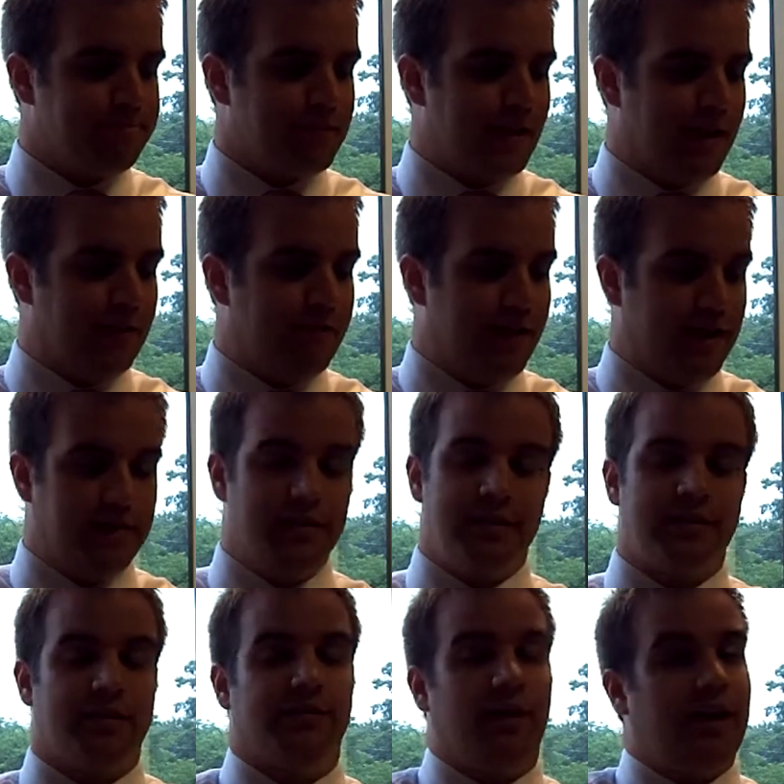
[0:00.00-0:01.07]
I've had
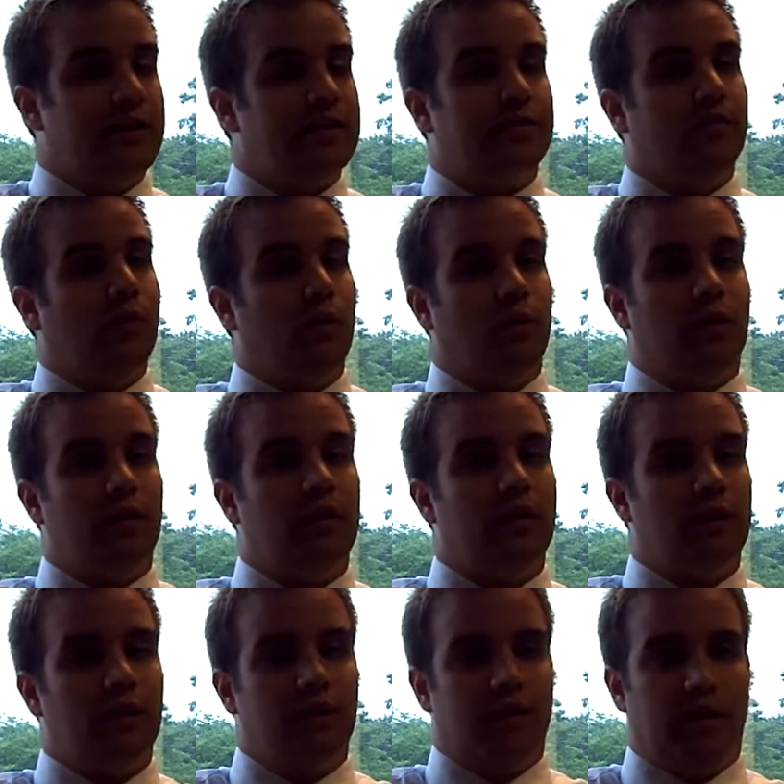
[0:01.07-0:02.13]
this device for
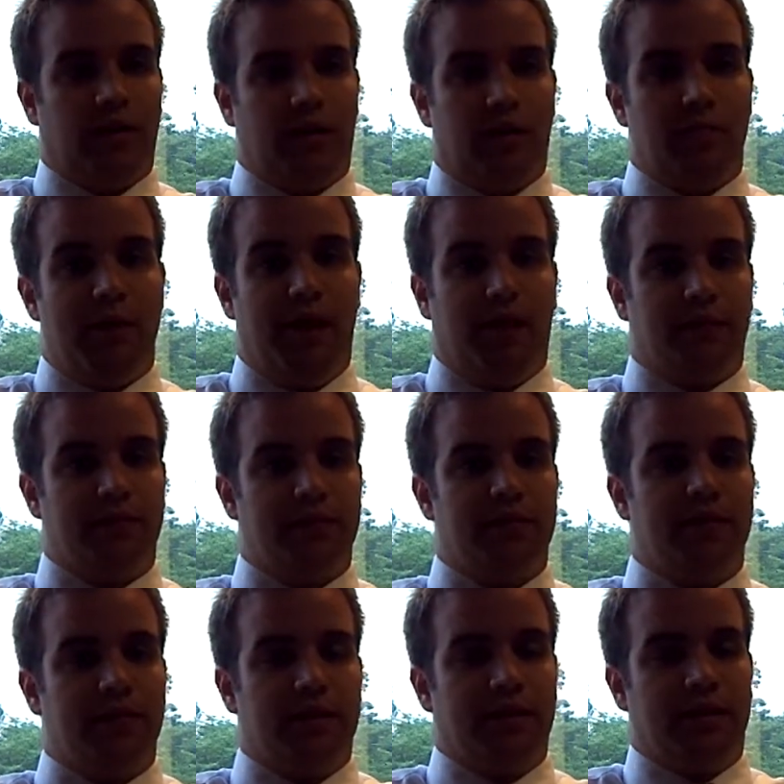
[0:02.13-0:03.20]
about
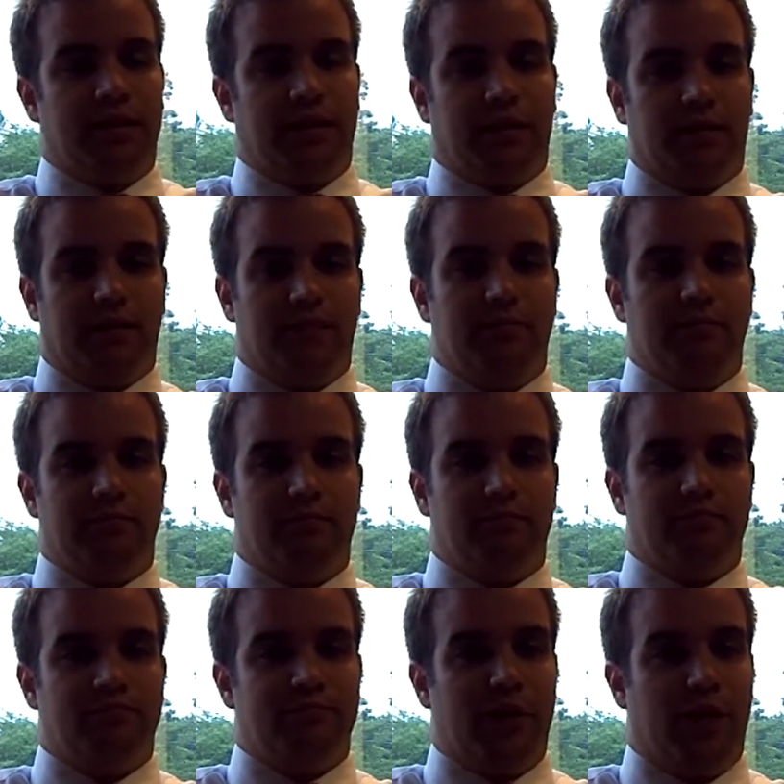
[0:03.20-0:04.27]

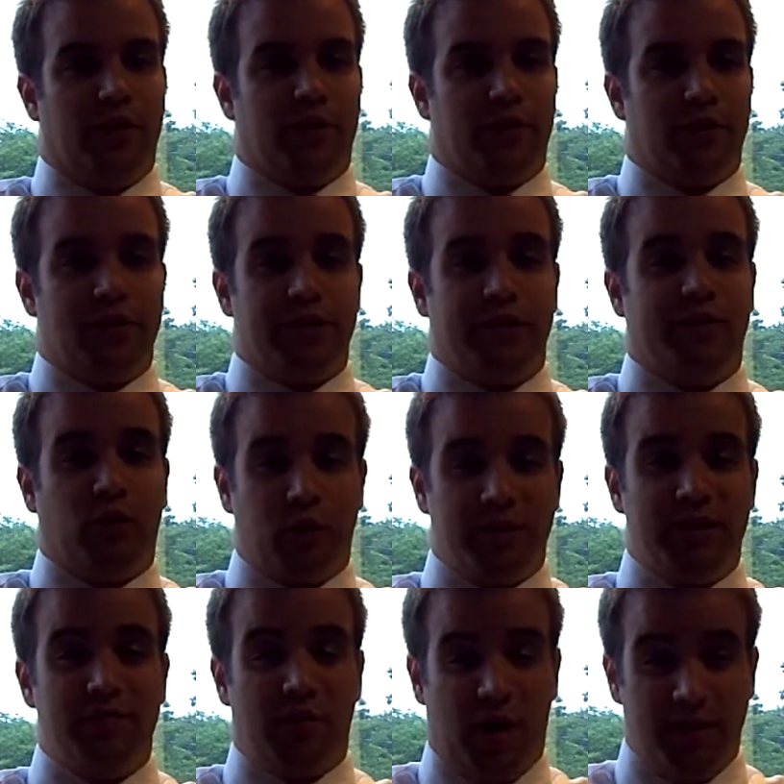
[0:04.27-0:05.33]
13,
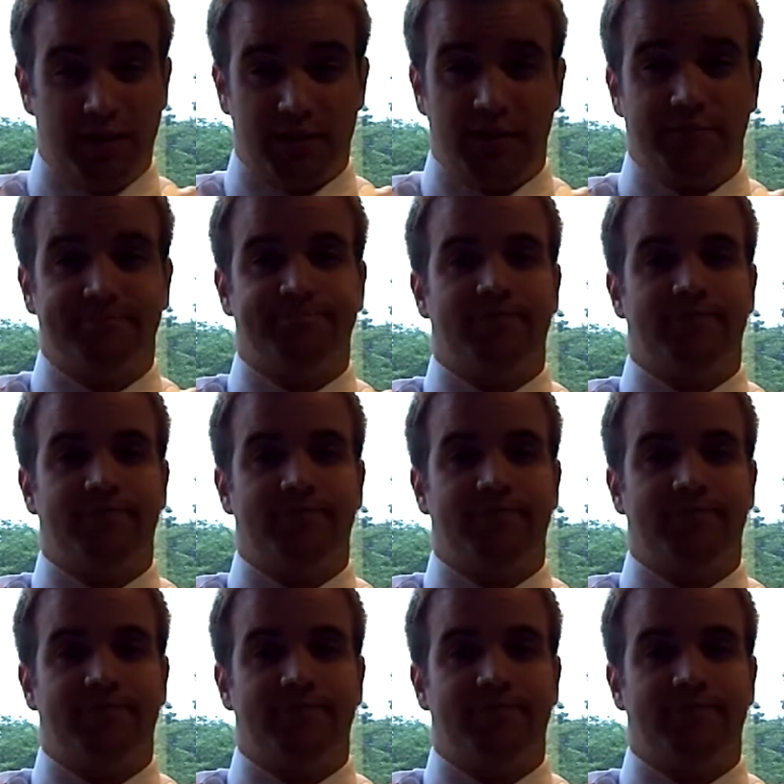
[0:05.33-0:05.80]
14 months.